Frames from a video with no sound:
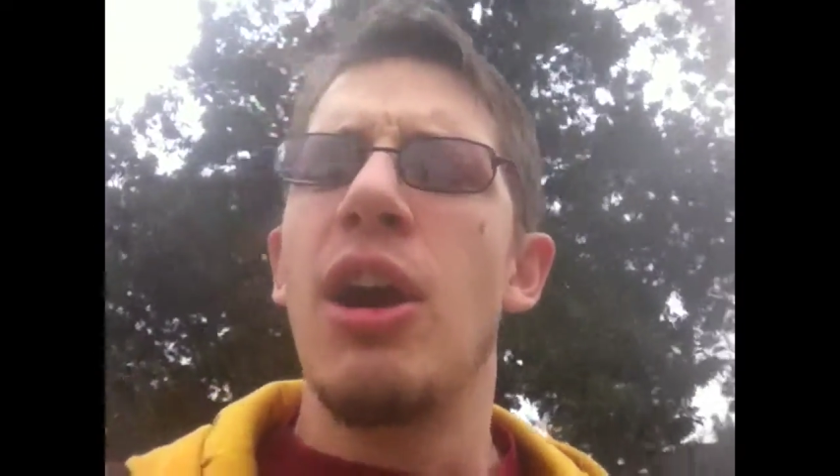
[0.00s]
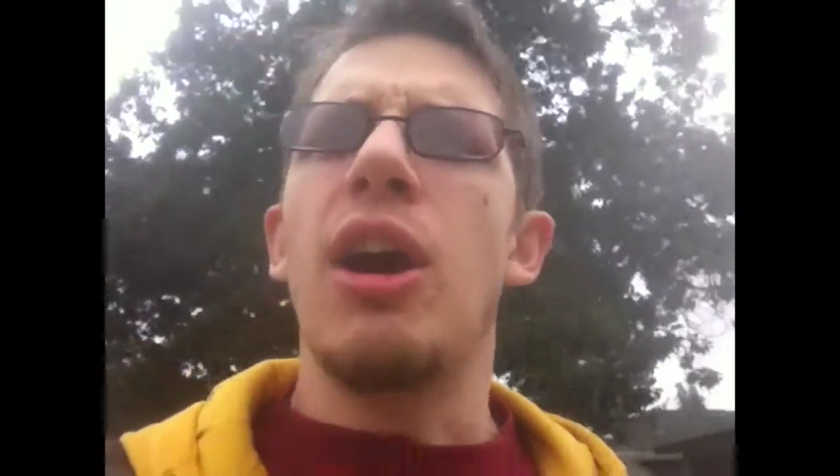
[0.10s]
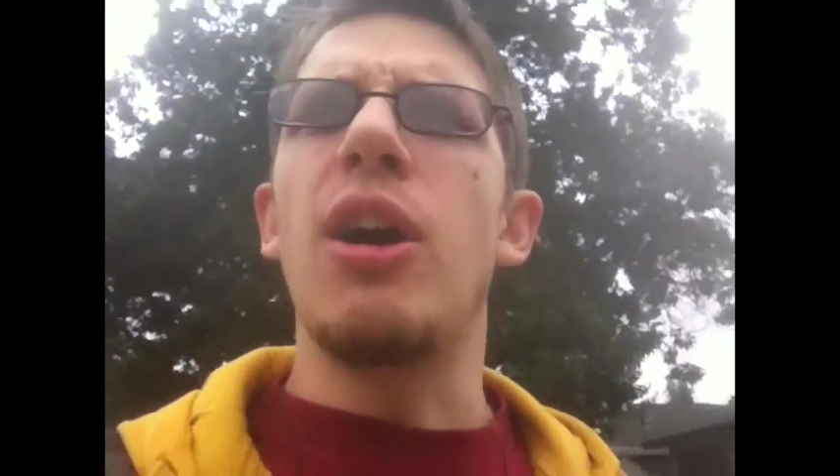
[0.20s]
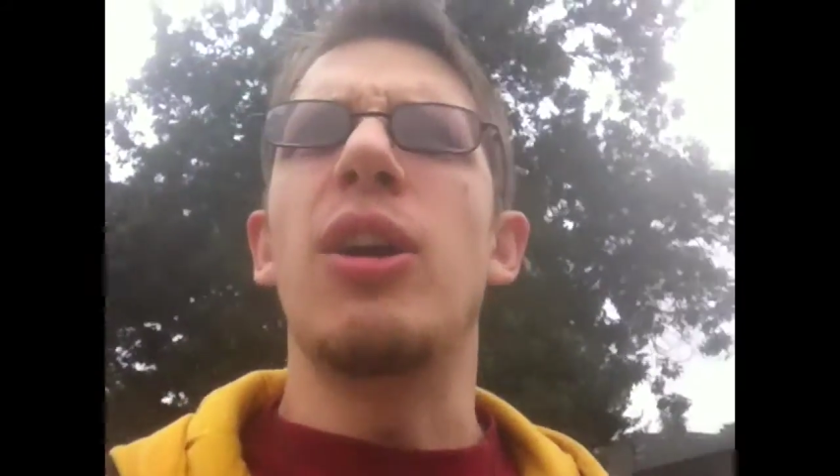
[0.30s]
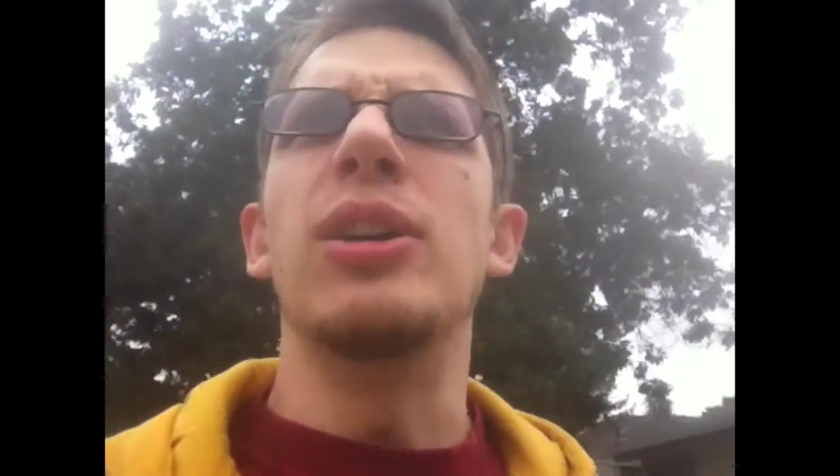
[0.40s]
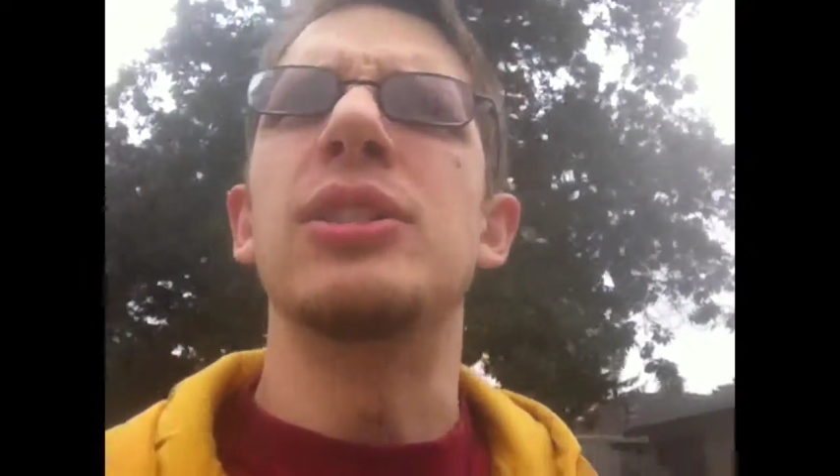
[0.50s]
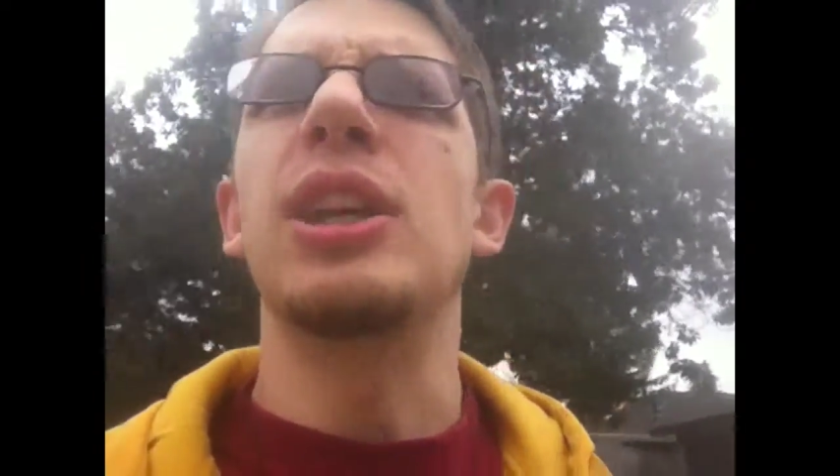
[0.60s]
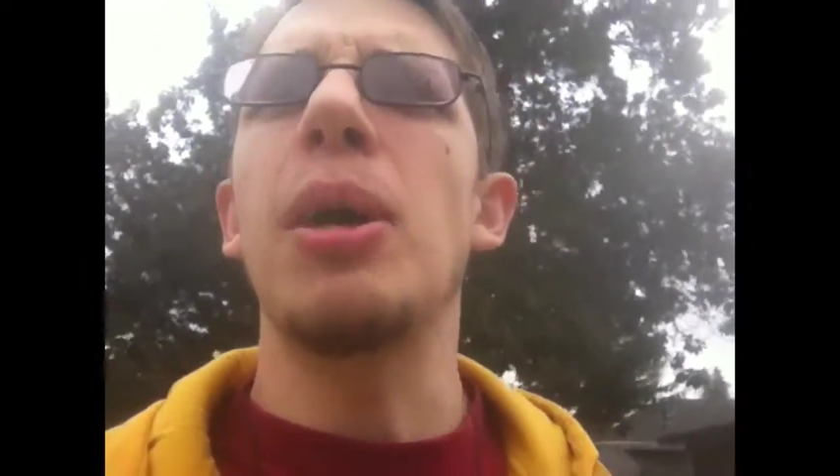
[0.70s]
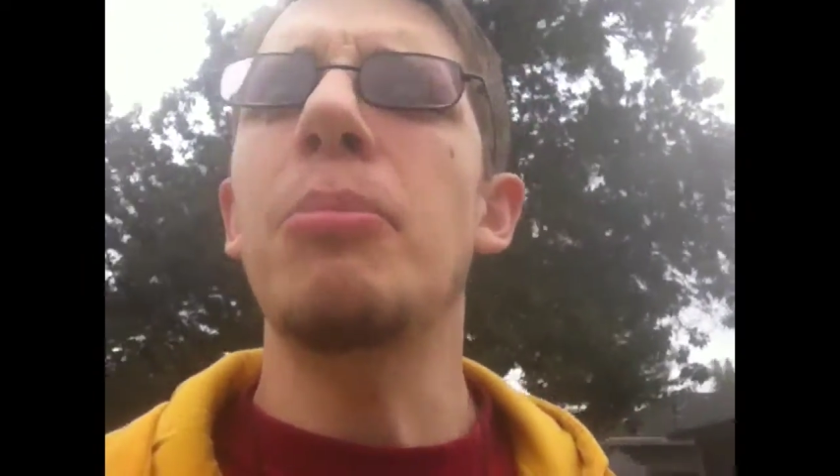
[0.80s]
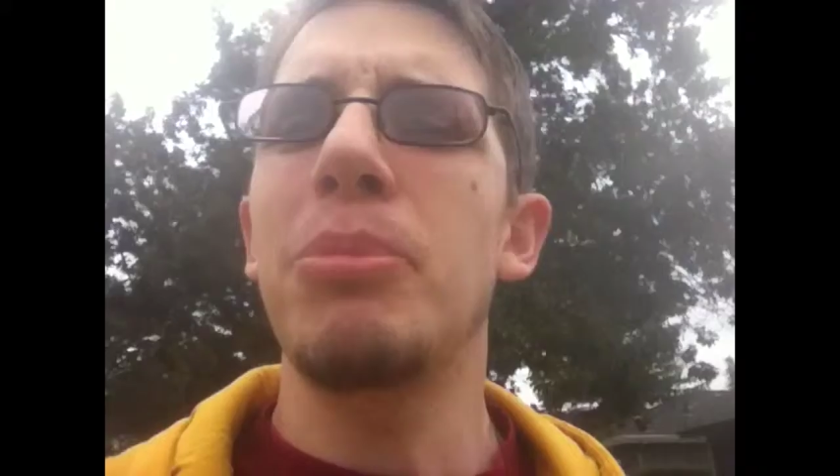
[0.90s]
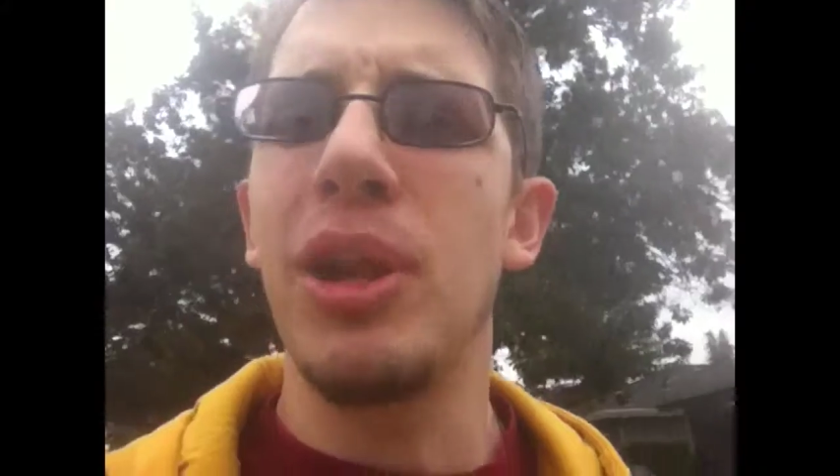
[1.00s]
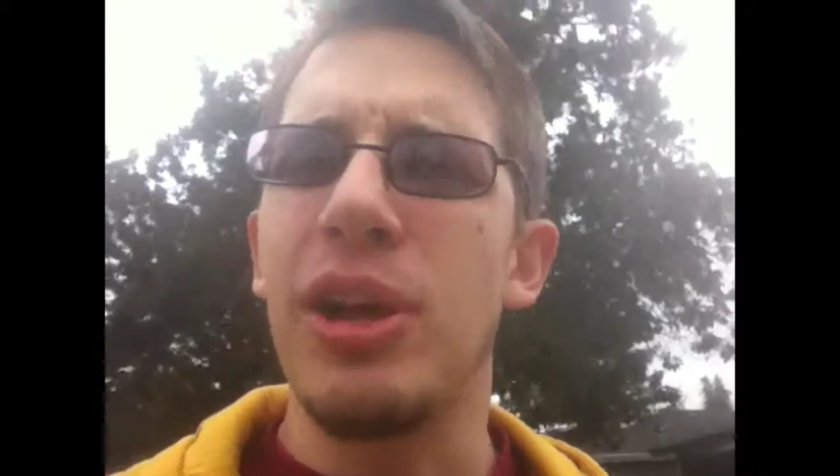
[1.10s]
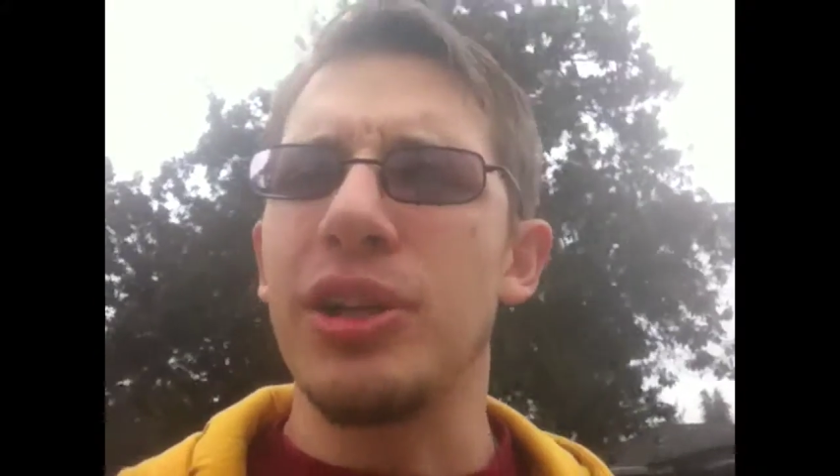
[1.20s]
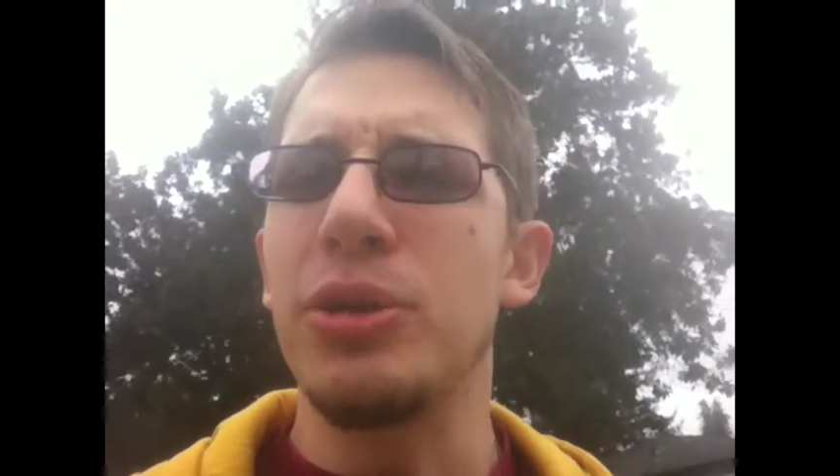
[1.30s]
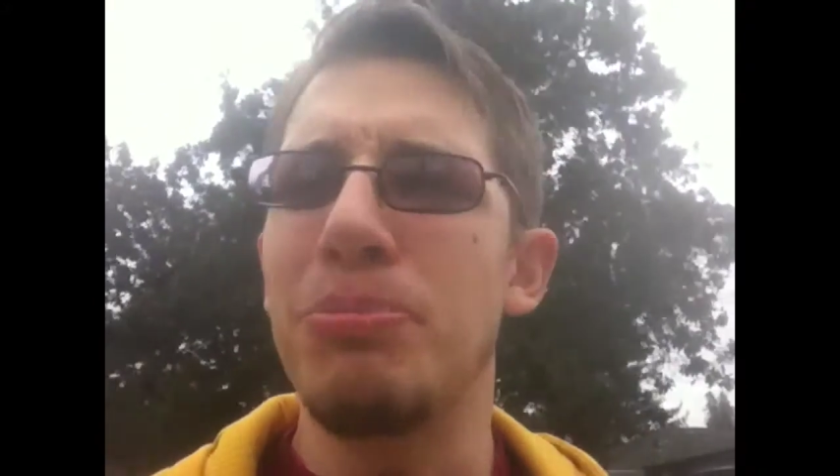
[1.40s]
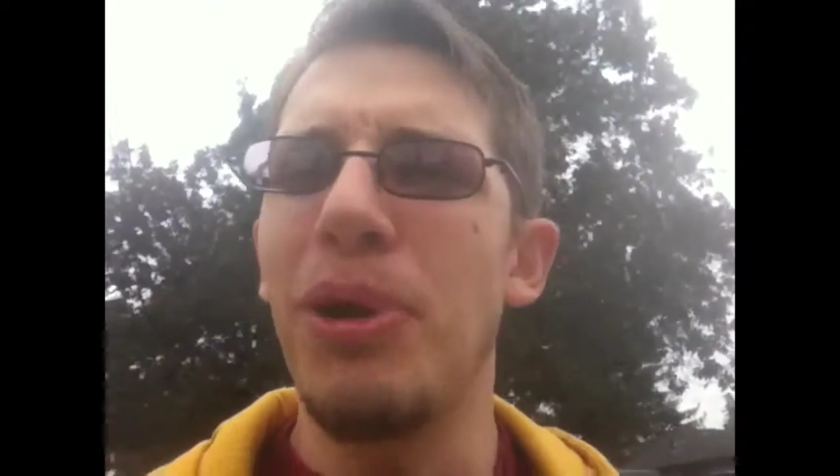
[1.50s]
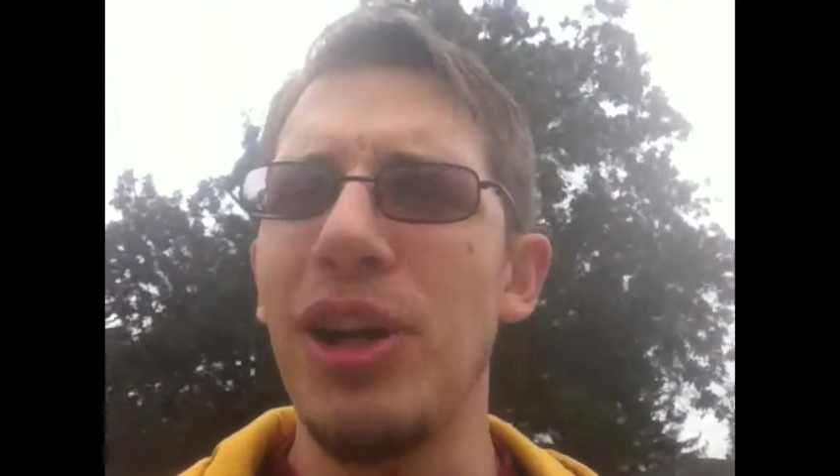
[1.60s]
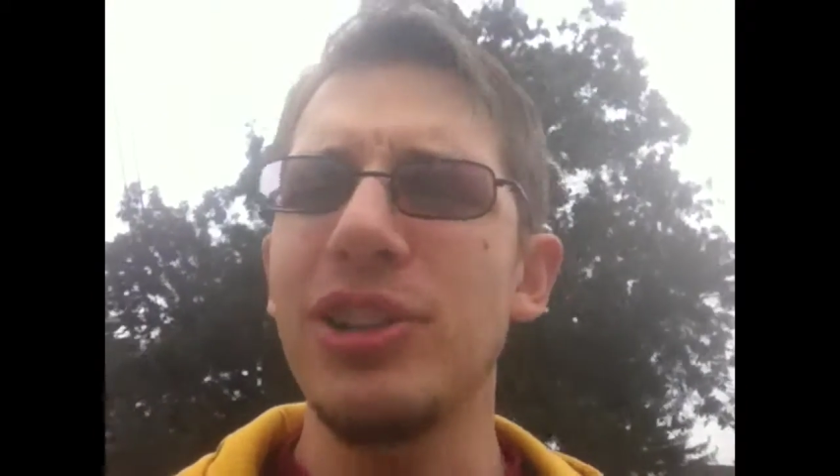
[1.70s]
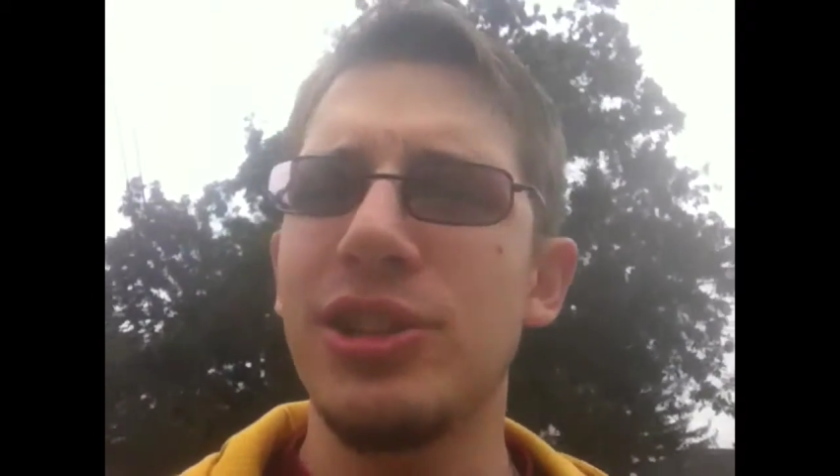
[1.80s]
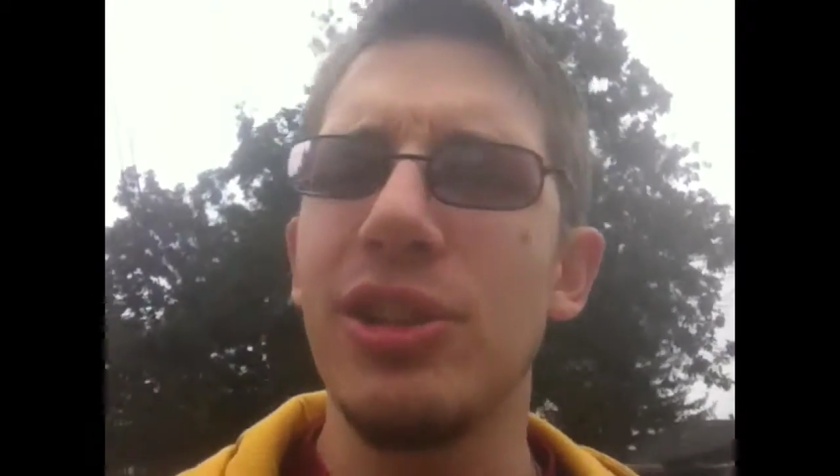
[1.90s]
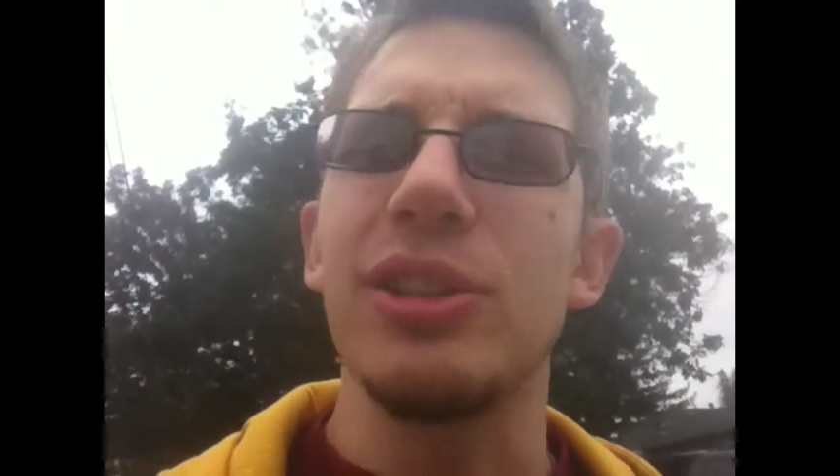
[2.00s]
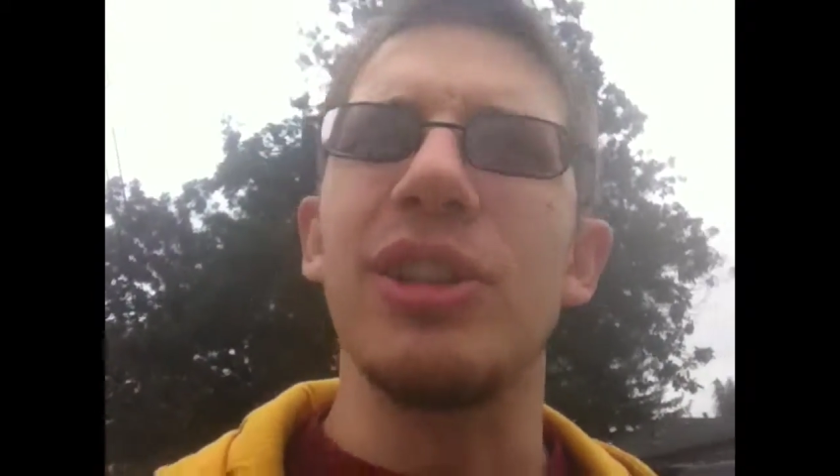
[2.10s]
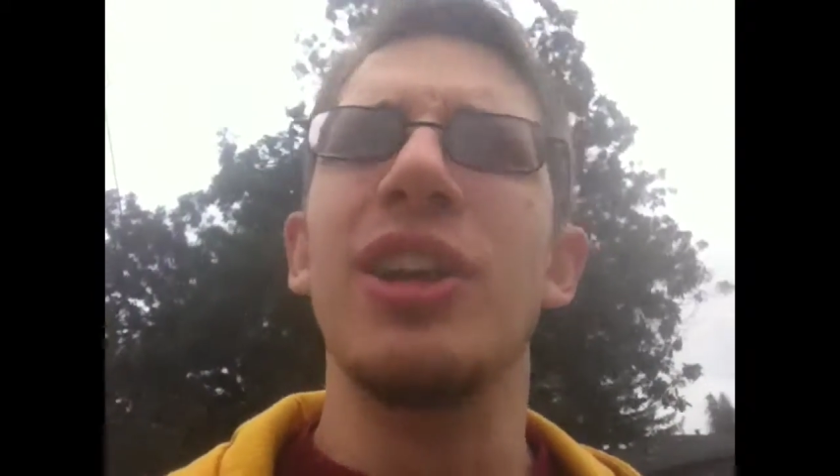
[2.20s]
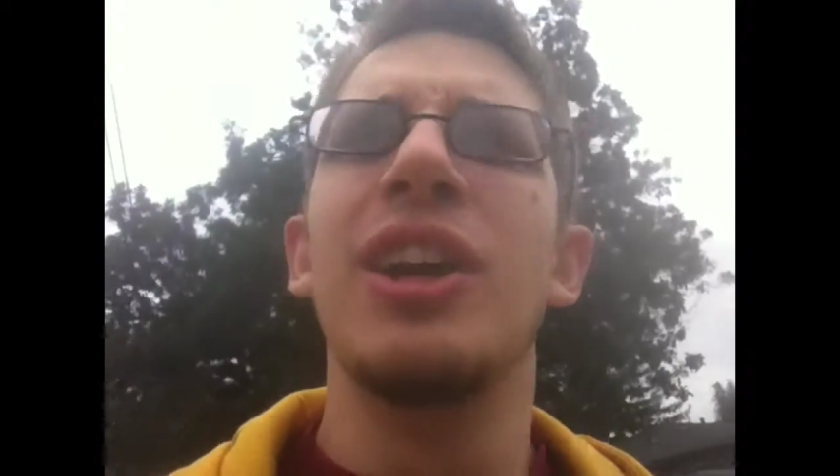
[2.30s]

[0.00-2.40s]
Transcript: Oh, Tumblr, you bastard.